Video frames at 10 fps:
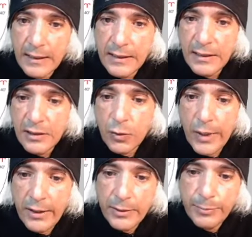this
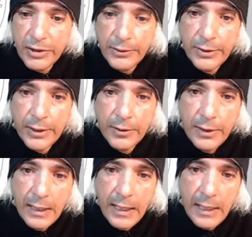square to Pluto
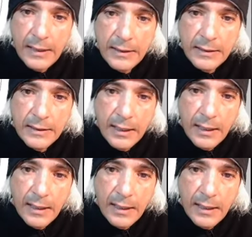and this